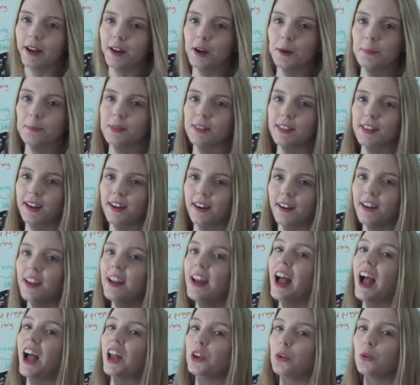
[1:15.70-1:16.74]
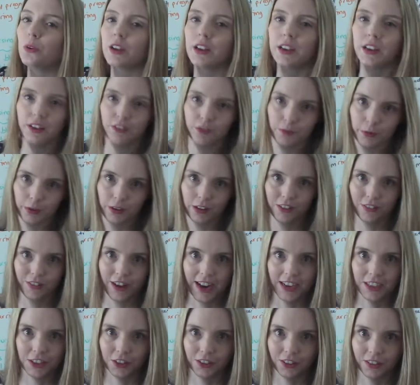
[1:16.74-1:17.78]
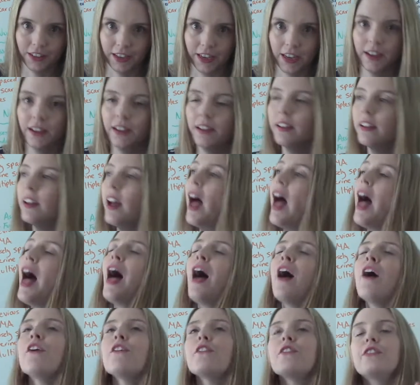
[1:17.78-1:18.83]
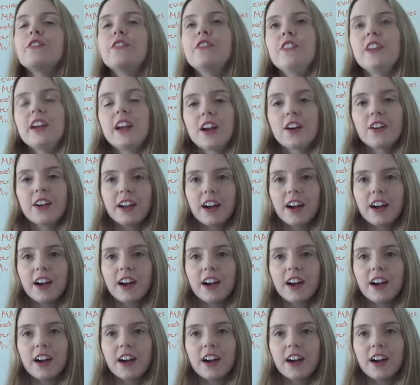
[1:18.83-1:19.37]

up there and you can give birth vaginally. Very